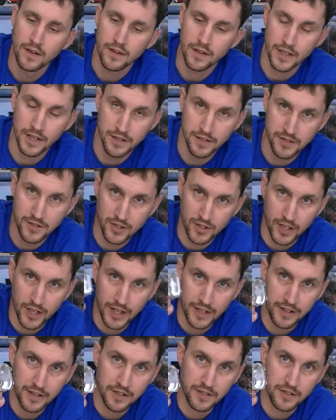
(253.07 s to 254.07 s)

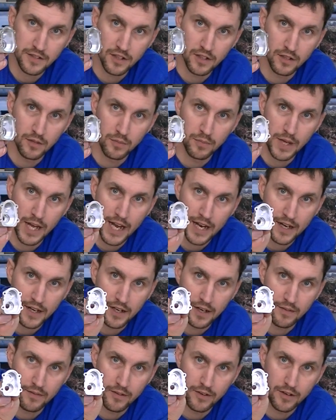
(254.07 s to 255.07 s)
Inside this little back
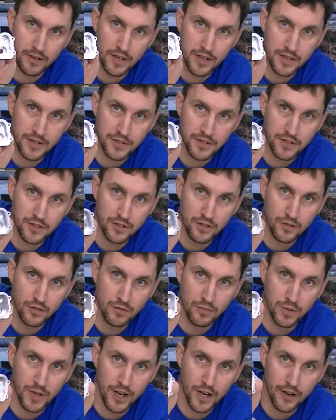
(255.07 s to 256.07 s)
cover is
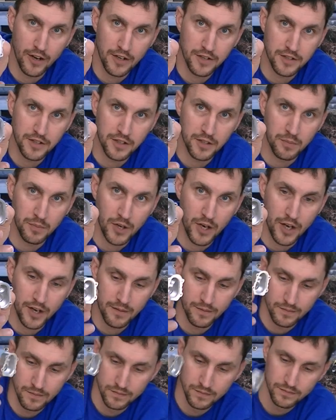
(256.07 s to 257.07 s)
two bearings in the
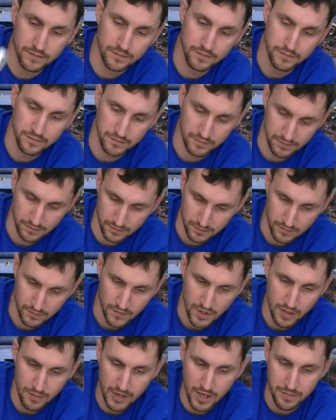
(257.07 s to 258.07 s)
bottom.
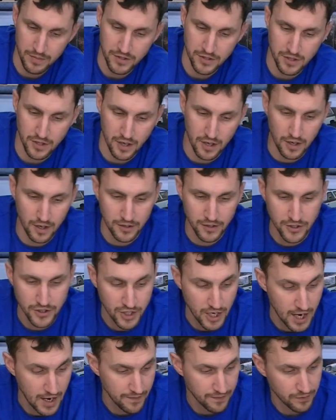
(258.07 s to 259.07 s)
They might be stuck on the
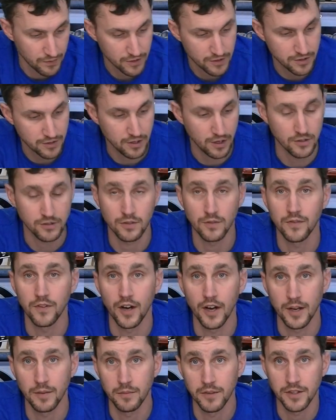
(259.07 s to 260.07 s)
shaft, which is also
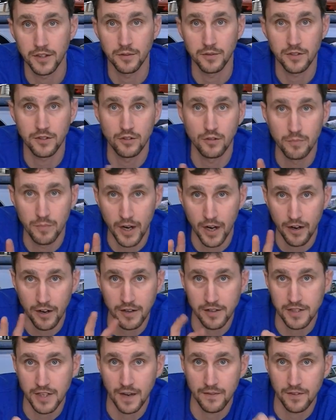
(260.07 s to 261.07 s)
fine, but the two
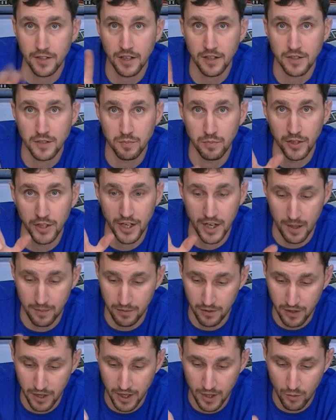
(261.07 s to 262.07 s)
bearings have to get split up,
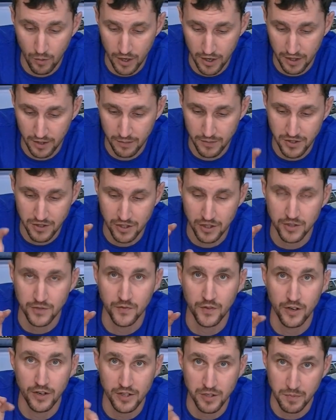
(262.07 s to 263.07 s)
okay? One of them is just
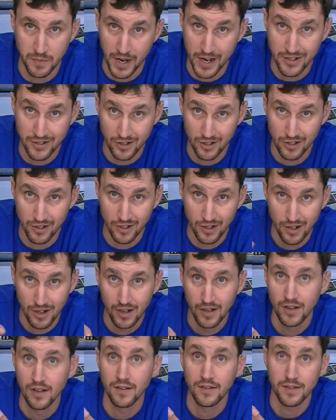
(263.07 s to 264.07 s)
for a spacer.
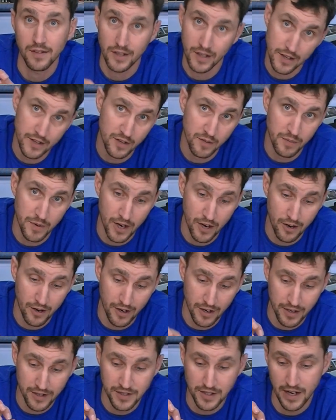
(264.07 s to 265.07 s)
The other
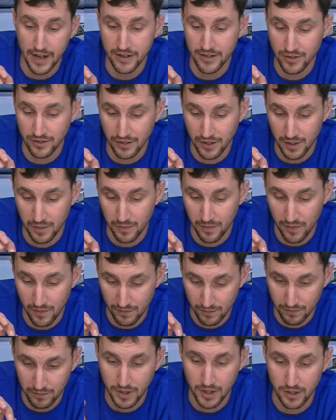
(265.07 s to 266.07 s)
bearing is actually
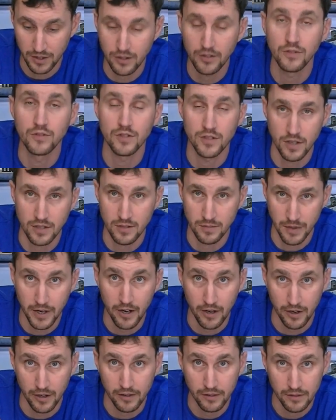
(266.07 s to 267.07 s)
being used as a
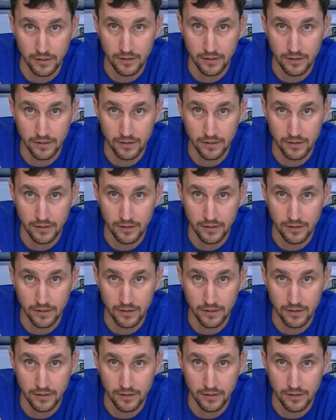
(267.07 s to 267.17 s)
bearing.